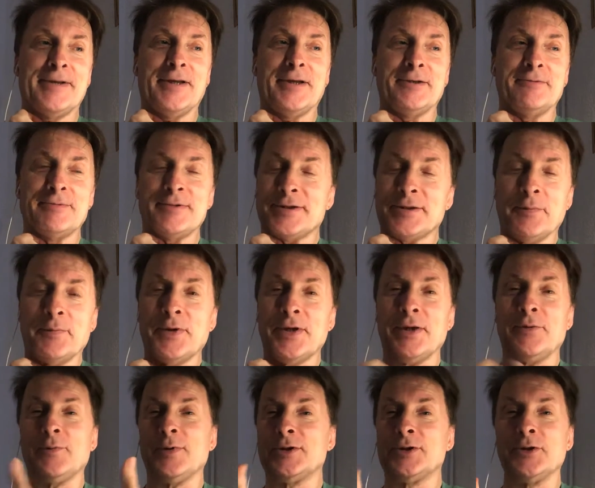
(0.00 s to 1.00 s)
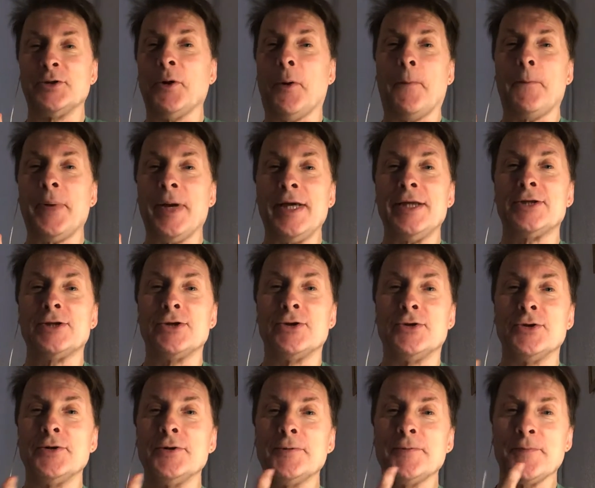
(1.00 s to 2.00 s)
something which you're not paid to
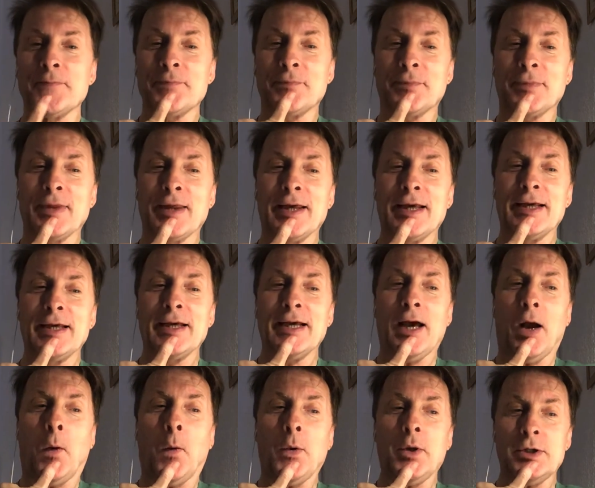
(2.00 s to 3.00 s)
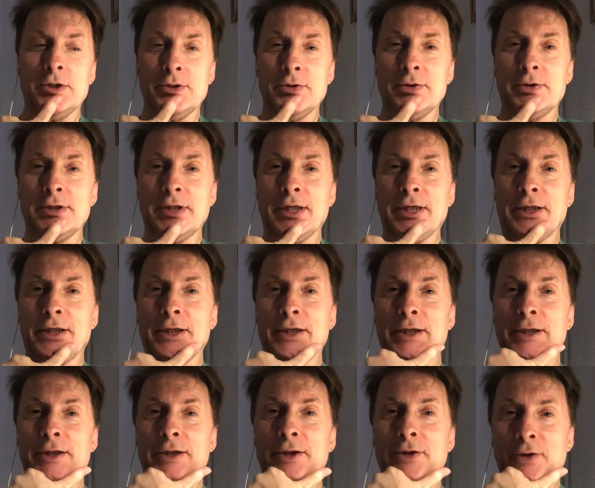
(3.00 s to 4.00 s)
do, which you take
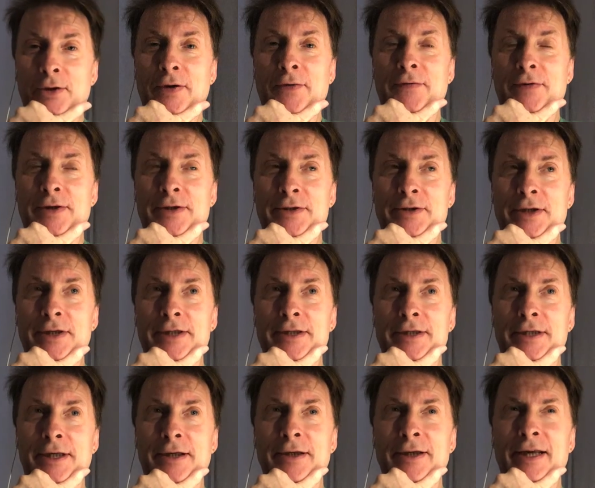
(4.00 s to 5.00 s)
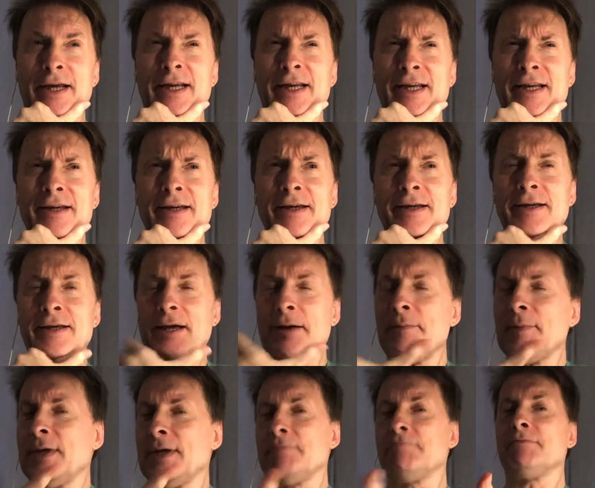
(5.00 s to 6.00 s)
a lot of interest in. It can
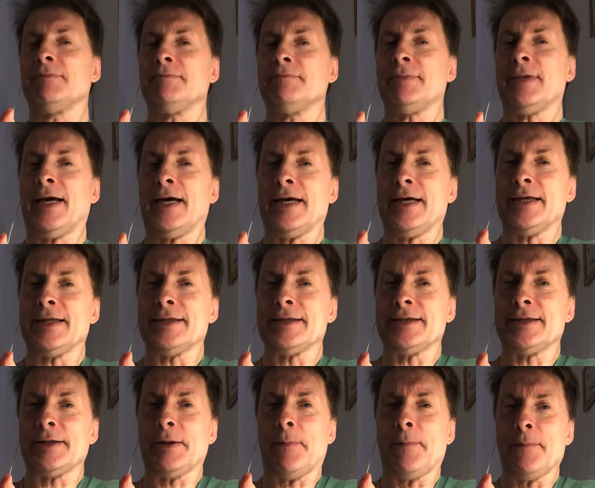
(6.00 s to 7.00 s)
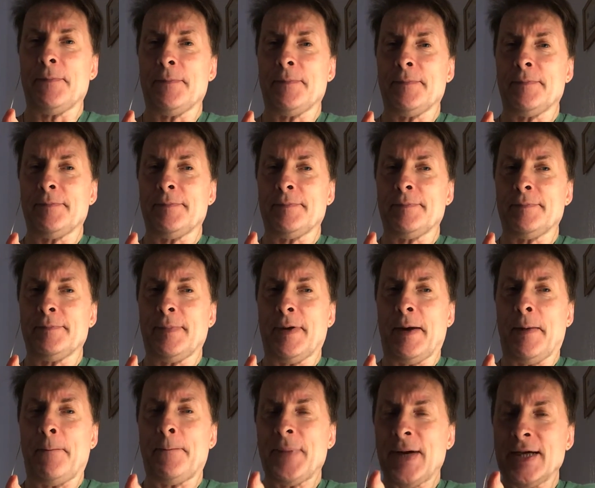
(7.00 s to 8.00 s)
be as
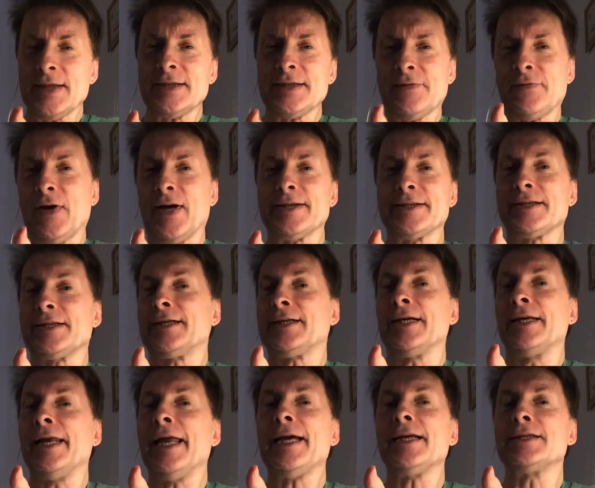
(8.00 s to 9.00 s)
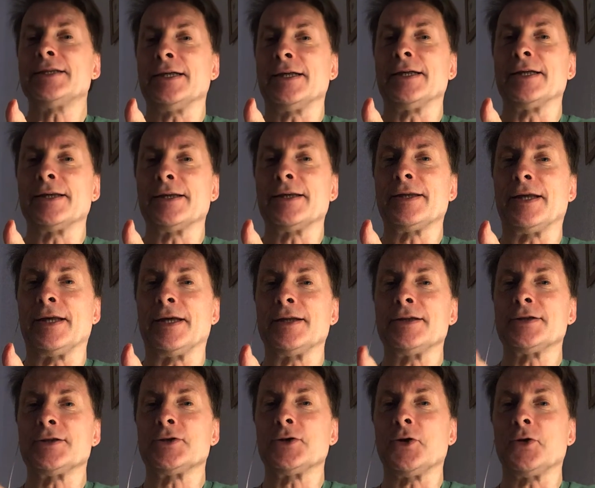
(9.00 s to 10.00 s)
passive as collecting things.
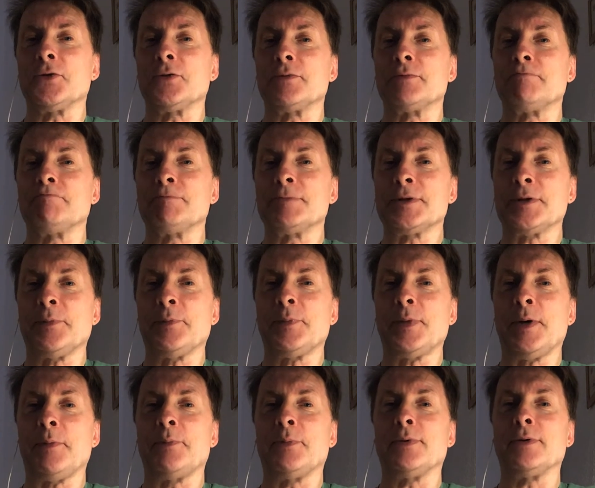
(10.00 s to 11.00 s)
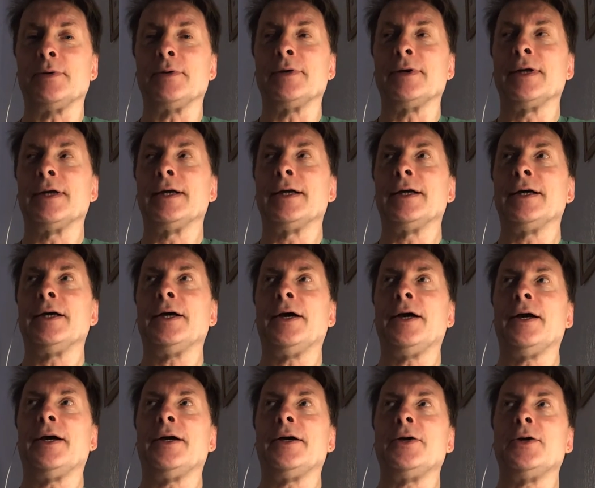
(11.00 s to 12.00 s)
So some people
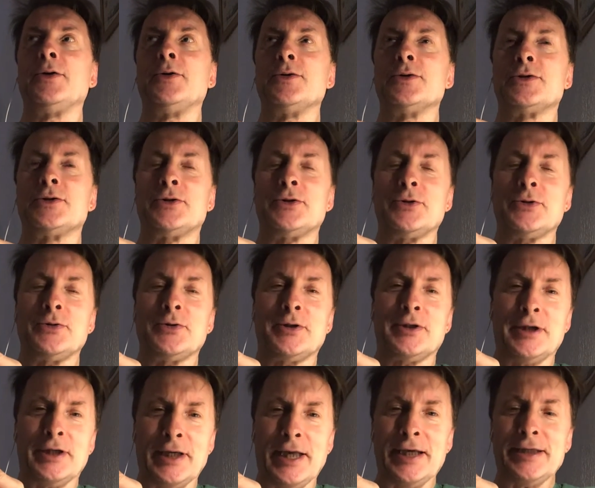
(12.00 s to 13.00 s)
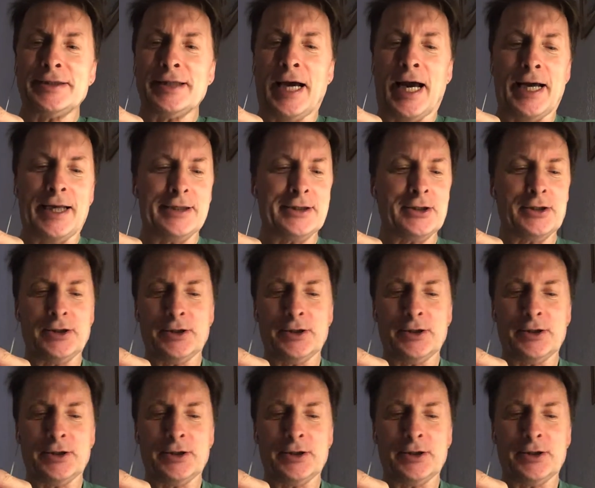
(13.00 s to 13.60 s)
used to collect and